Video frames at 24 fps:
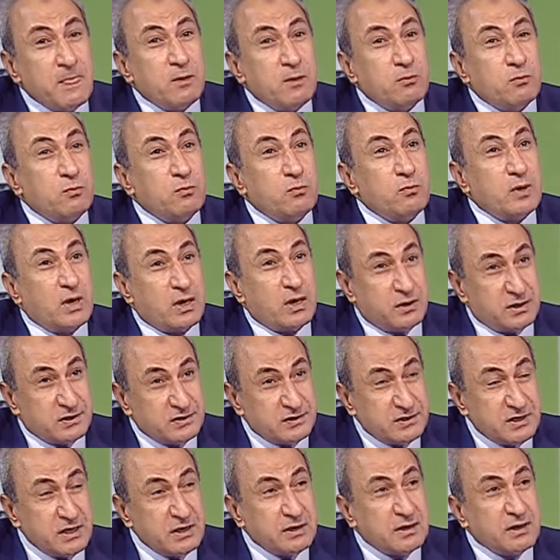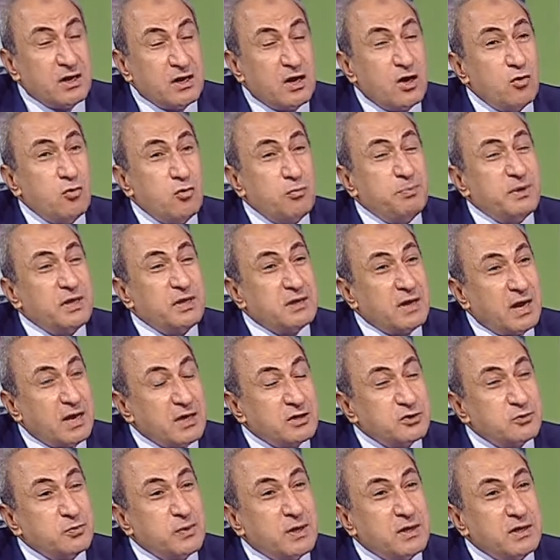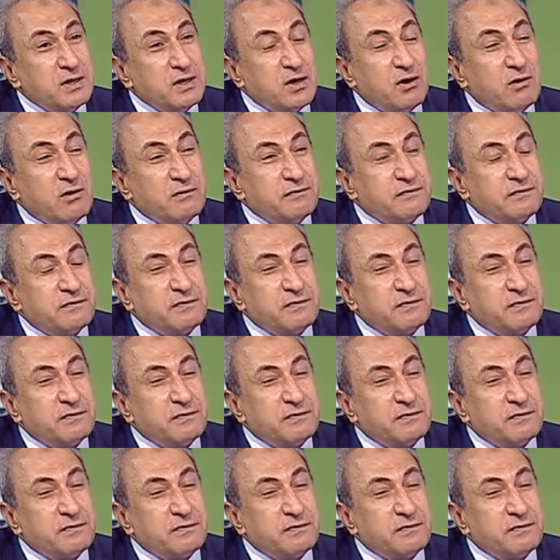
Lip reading: we are still hoping actually of